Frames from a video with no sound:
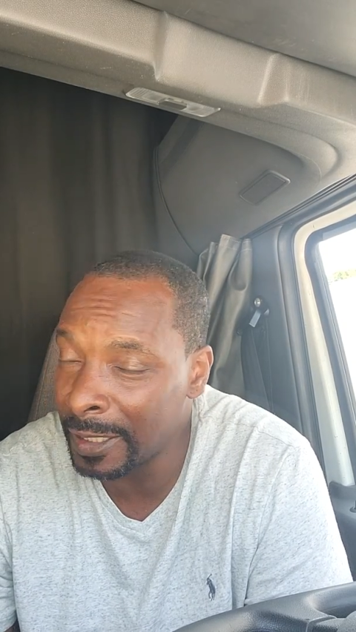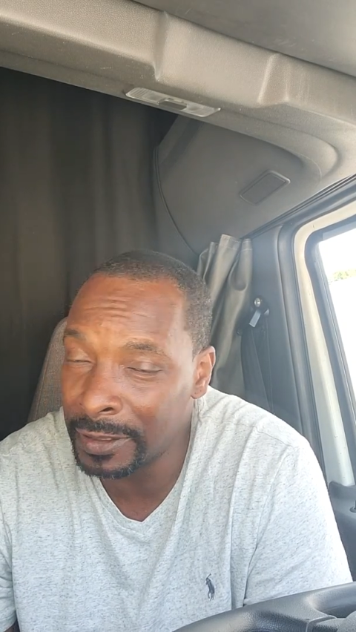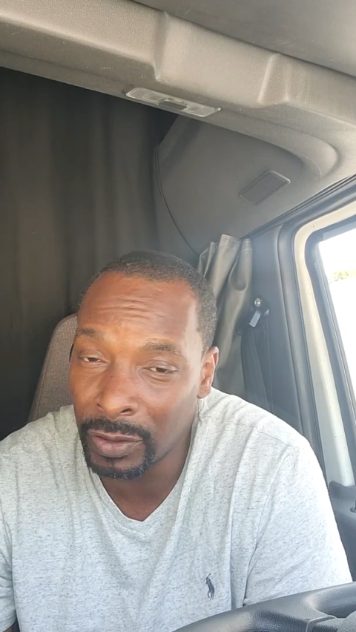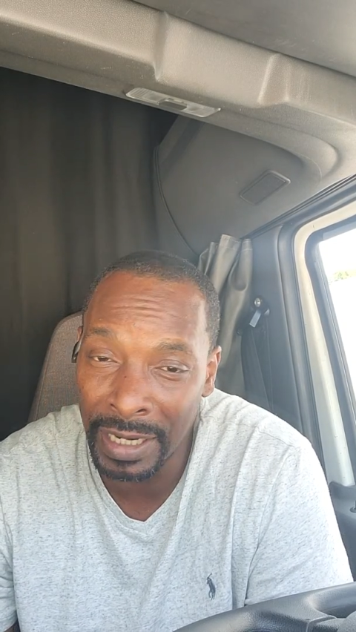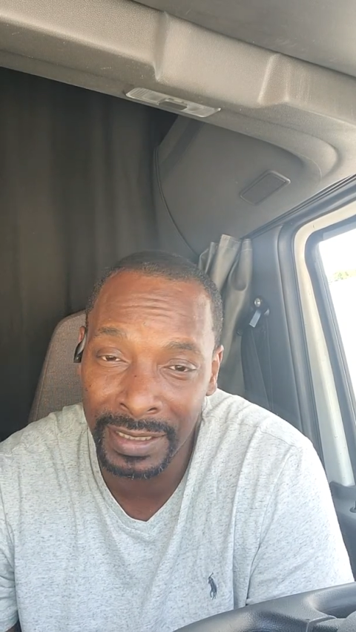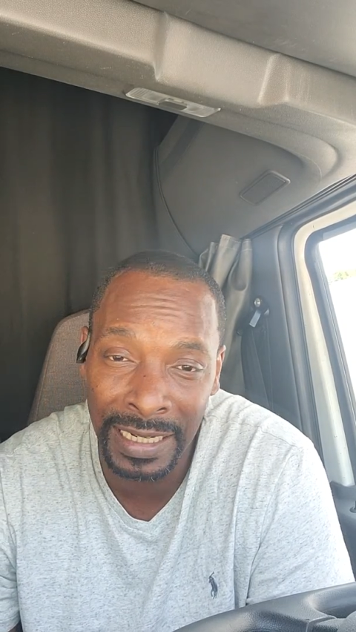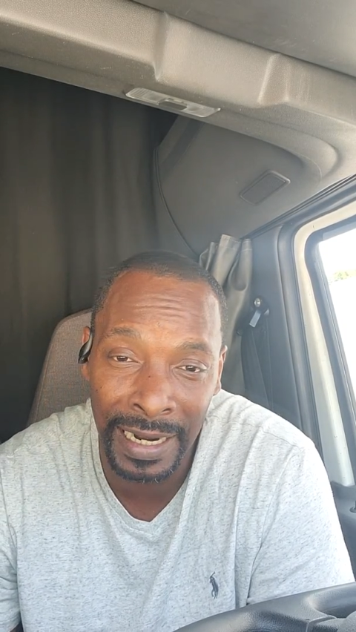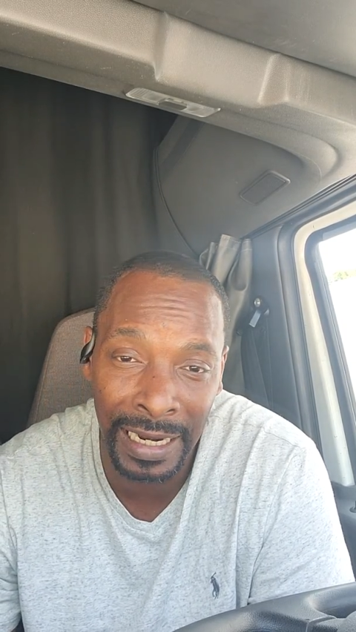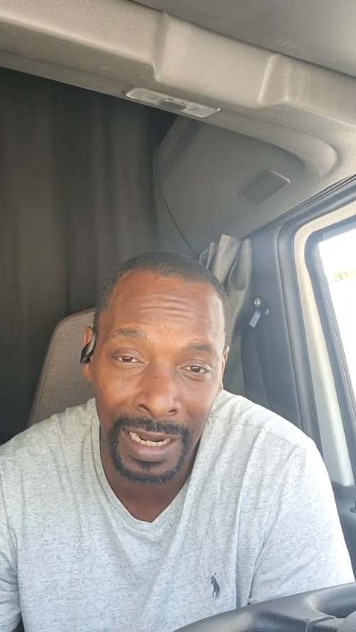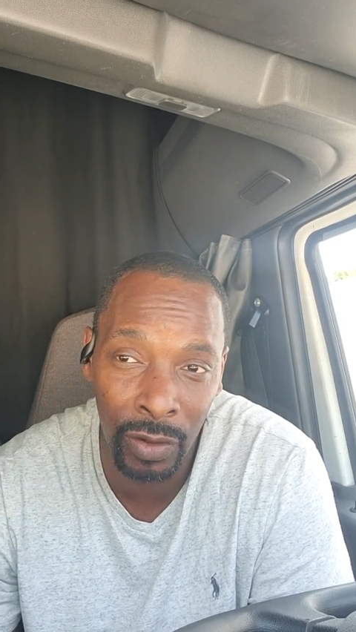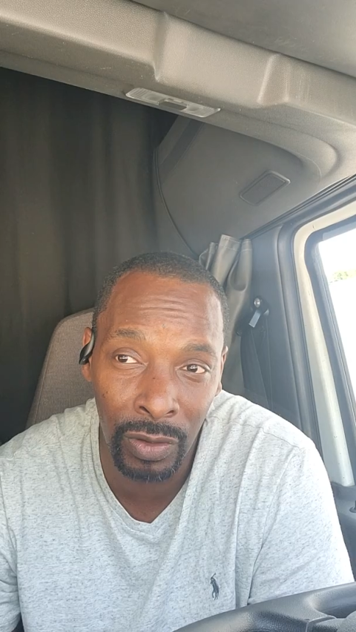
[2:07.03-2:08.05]
So I
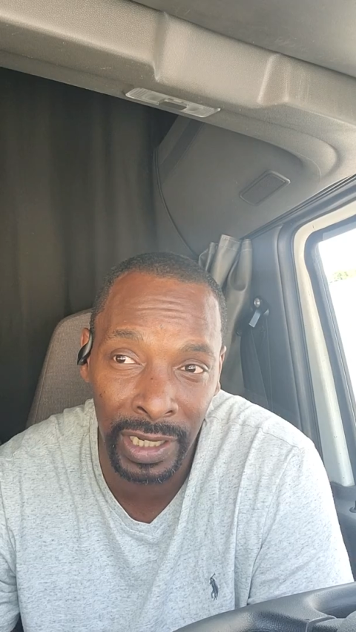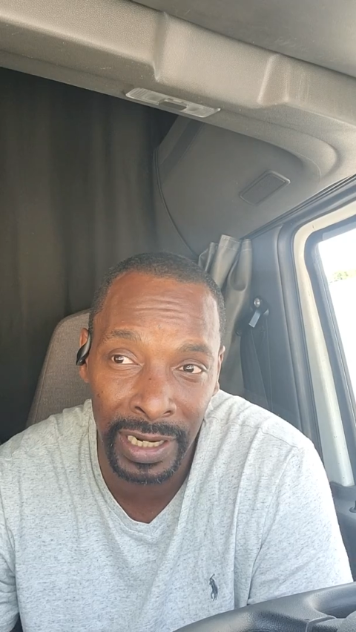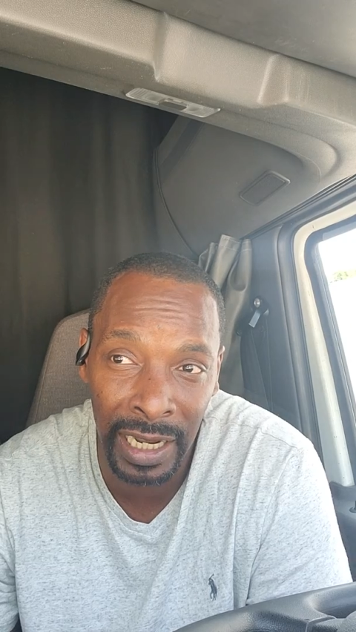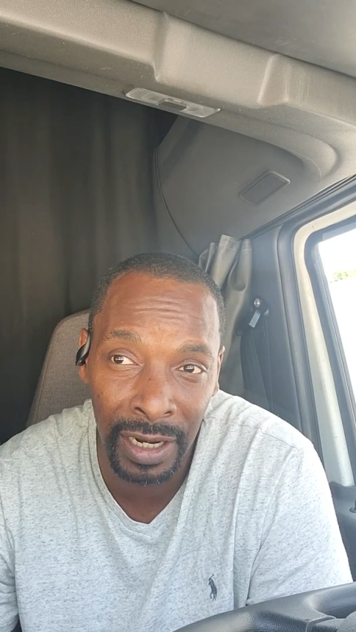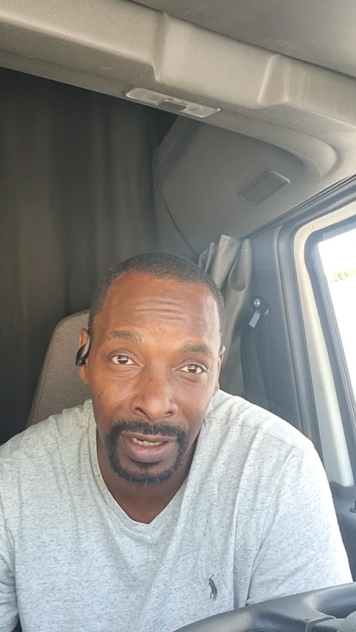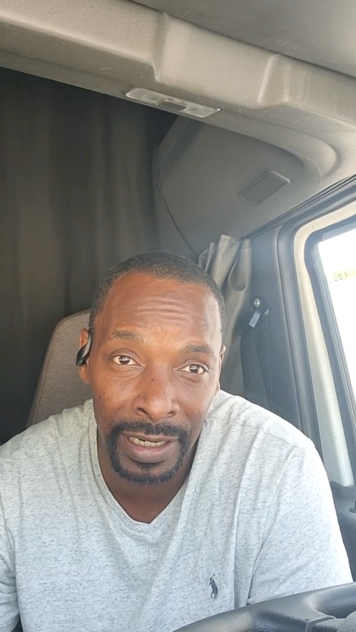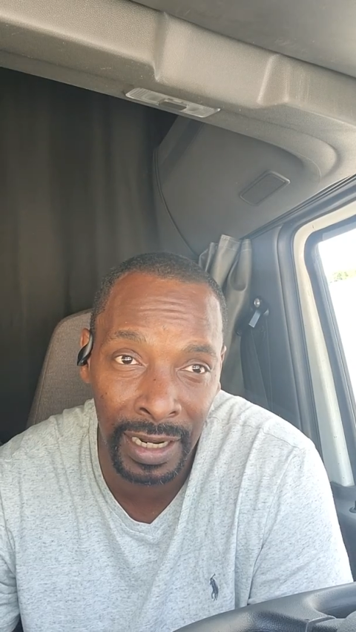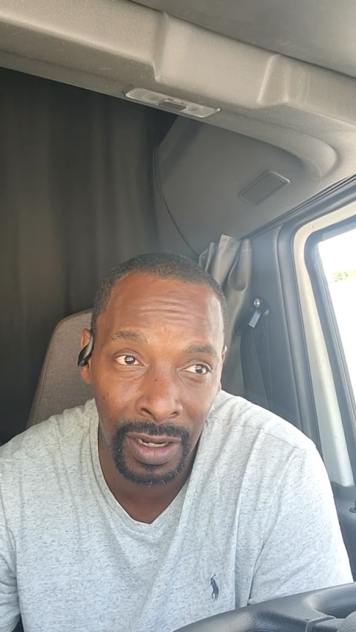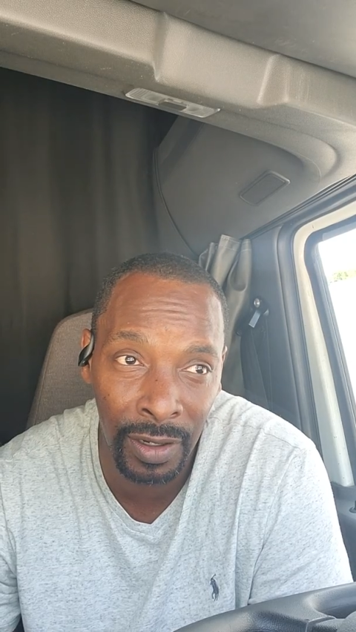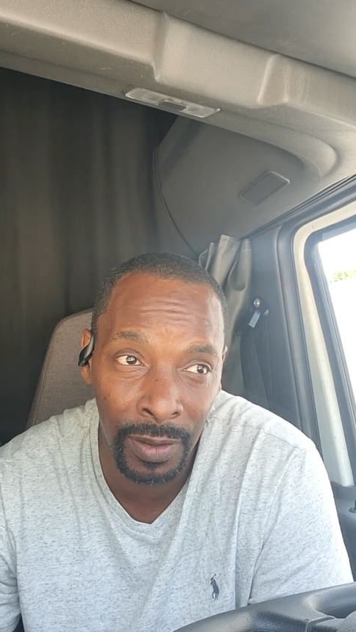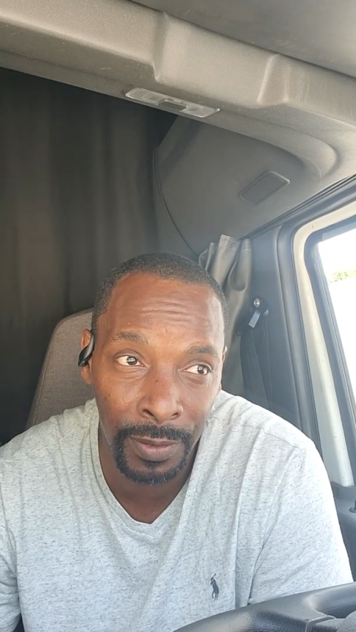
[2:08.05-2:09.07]
decided I'd go lay down, and
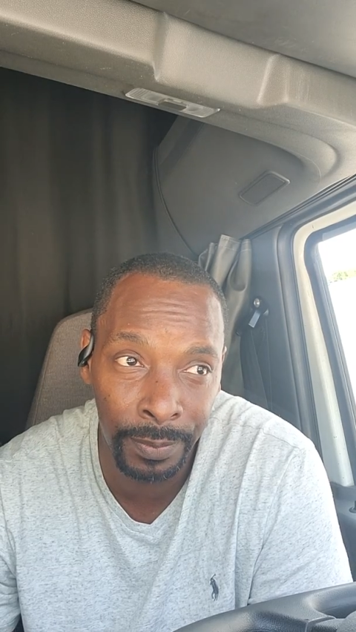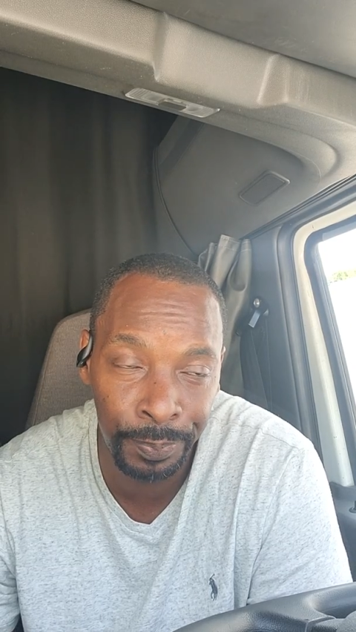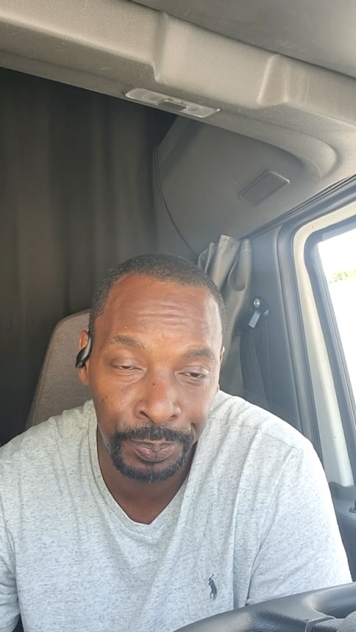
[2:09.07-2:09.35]
I